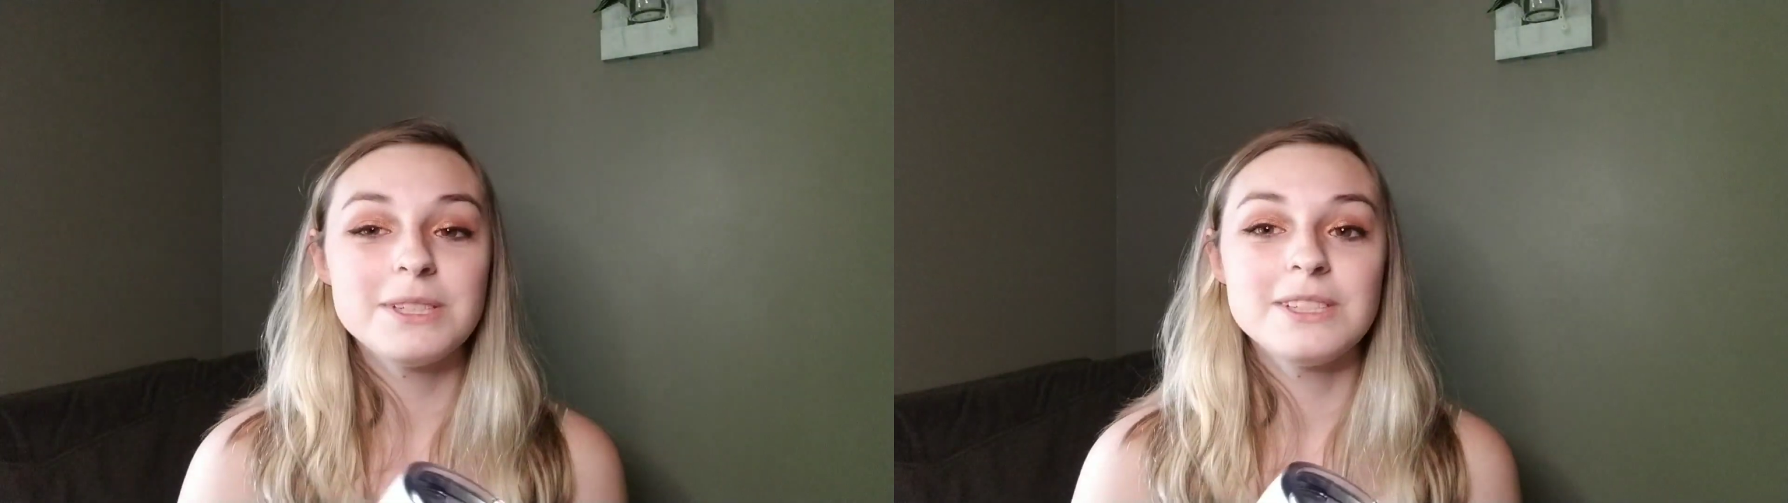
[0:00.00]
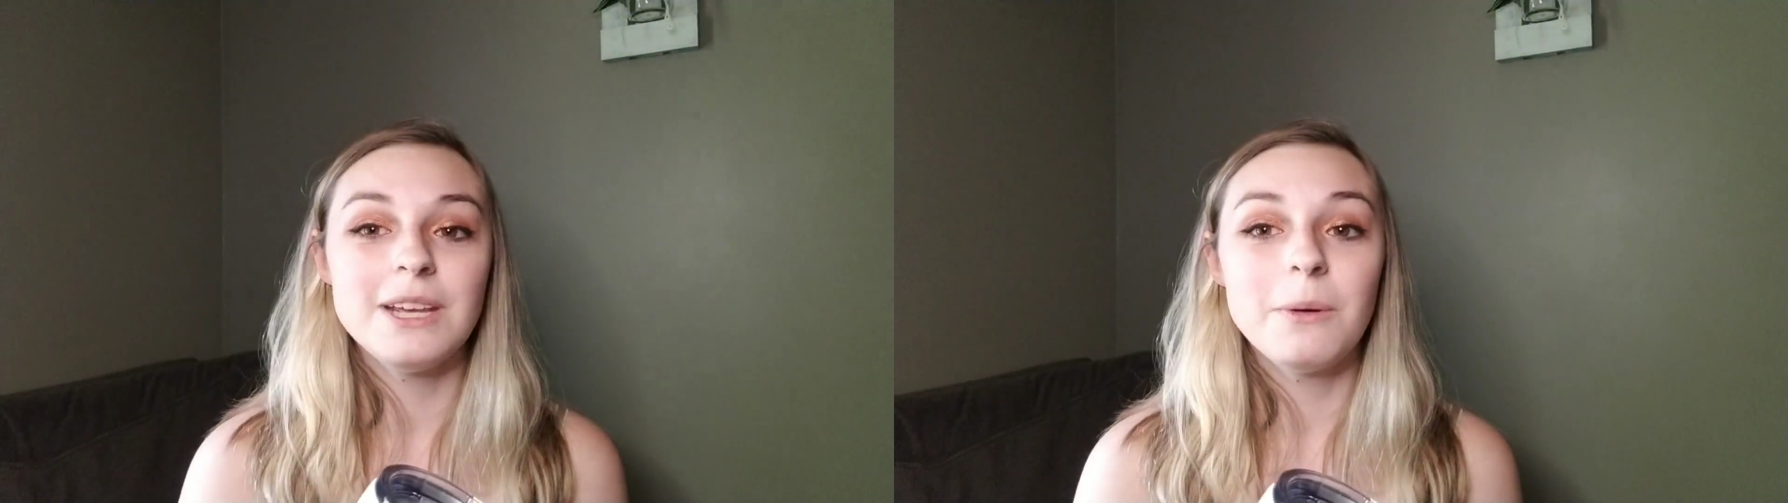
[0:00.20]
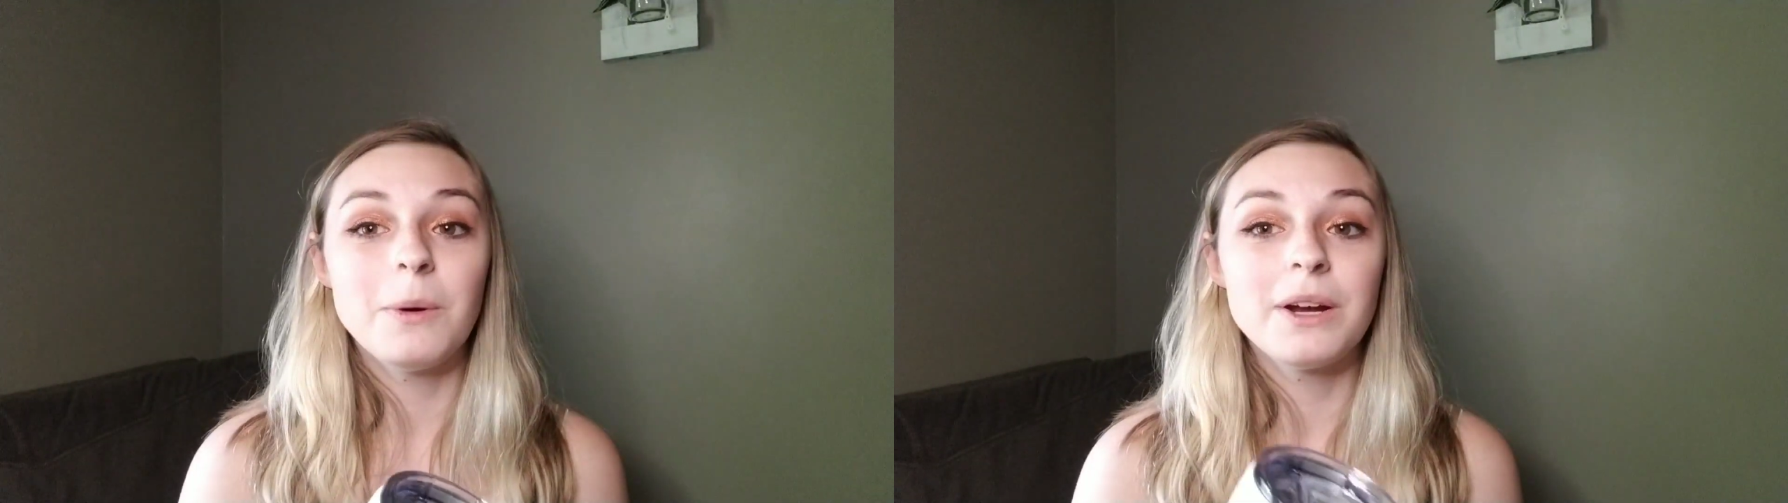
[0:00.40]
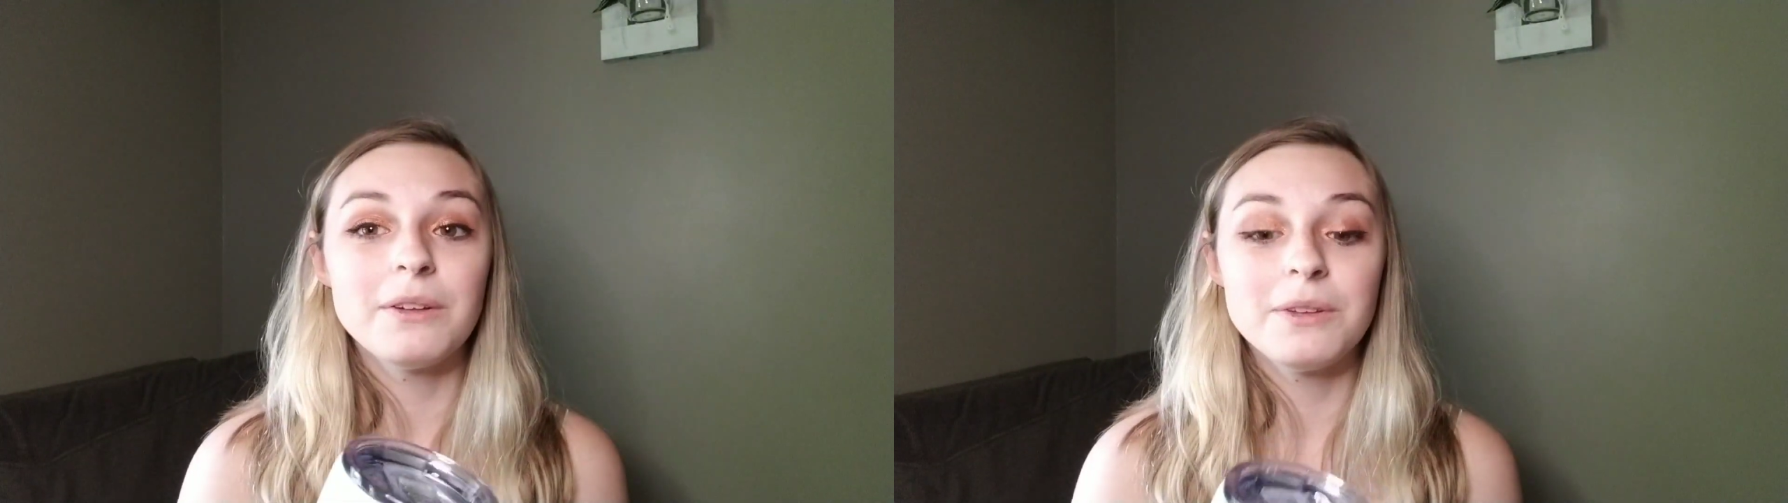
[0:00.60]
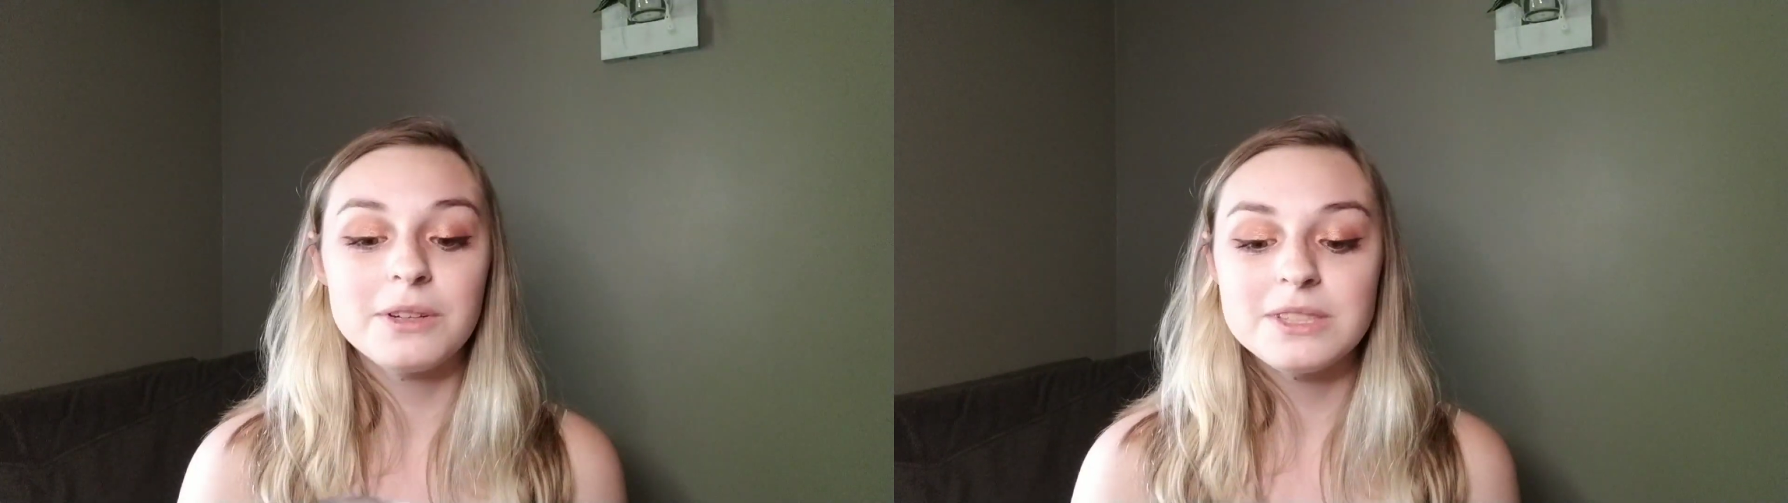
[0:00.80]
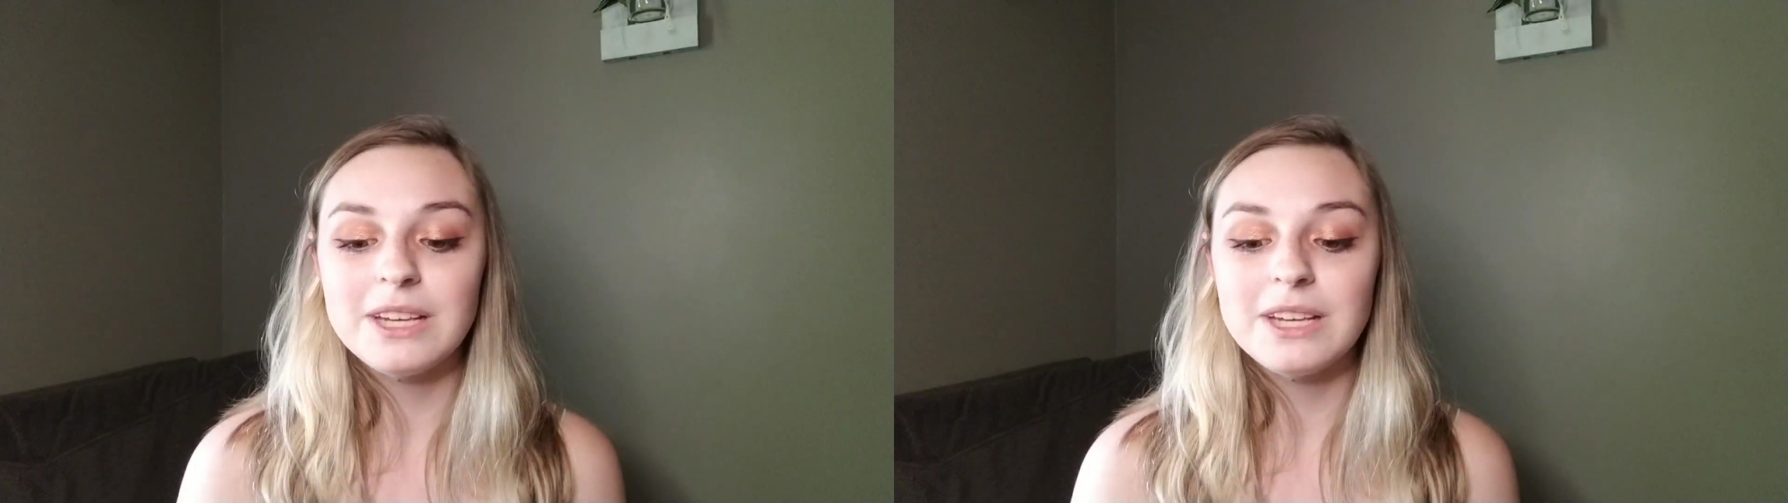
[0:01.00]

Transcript: to see what it looks